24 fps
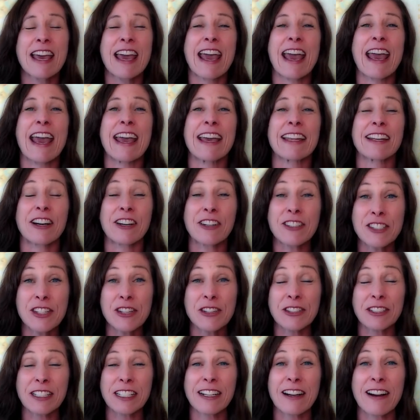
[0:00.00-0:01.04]
and also
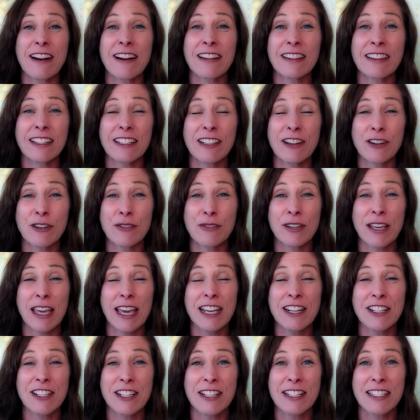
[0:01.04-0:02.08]
click on the
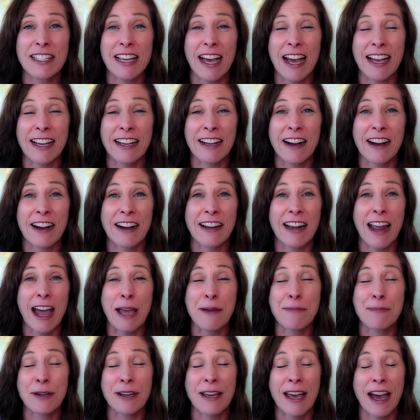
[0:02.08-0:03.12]
notifications icon. I
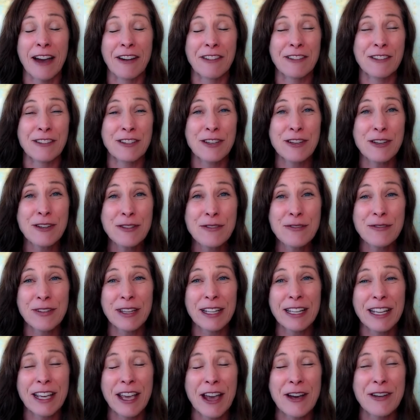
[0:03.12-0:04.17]
put out new
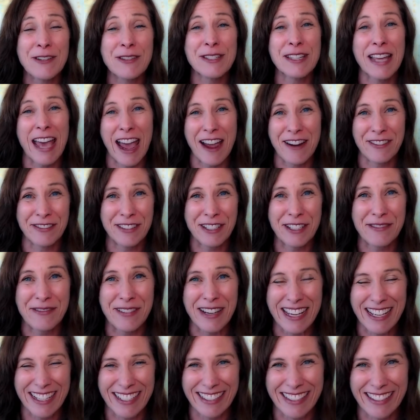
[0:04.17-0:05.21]
videos every
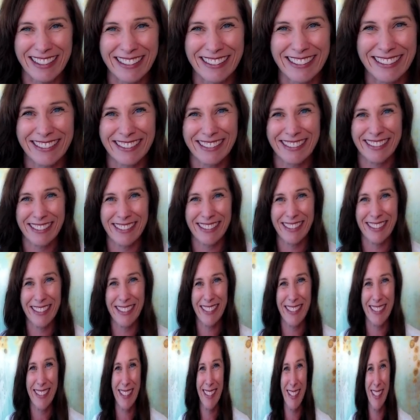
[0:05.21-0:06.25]
week.
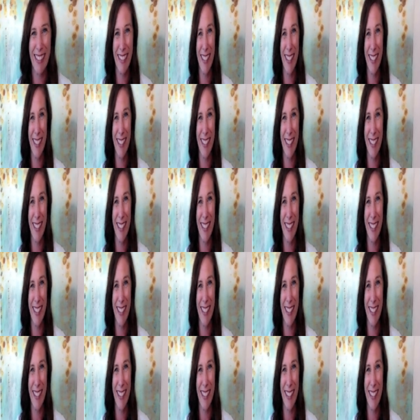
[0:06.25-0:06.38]
All